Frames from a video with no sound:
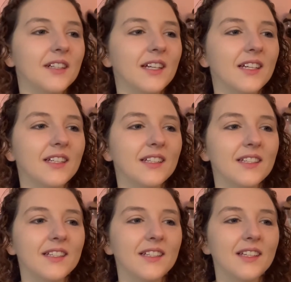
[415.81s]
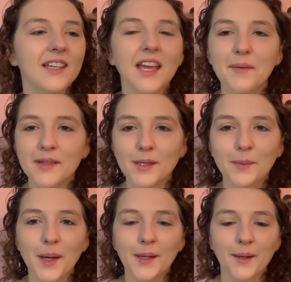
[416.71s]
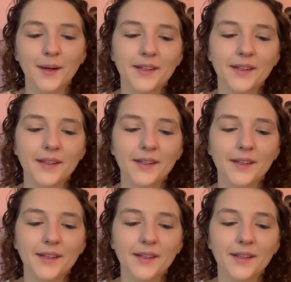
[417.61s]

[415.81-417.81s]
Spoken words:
and he came into the backyard,